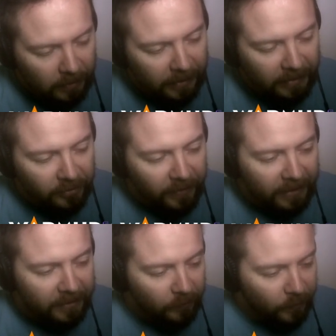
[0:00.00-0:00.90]

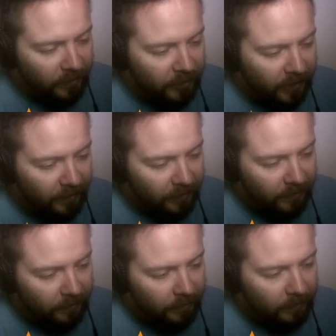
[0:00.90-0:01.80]
interacting with each other.
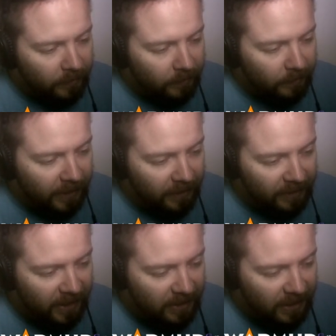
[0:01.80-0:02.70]
Get
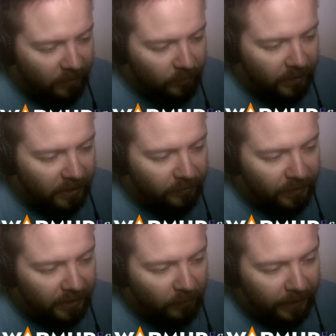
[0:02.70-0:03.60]
that down really,
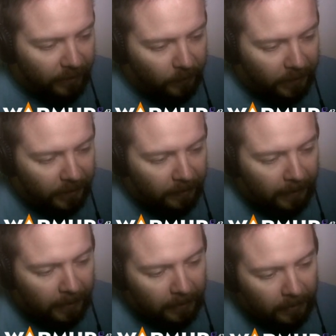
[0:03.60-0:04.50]
really well, where
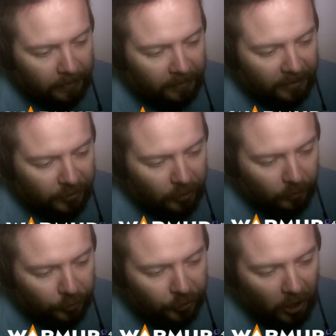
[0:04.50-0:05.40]
there's no
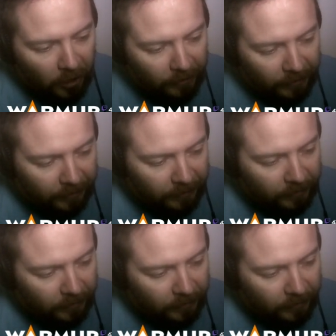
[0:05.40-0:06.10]
jarring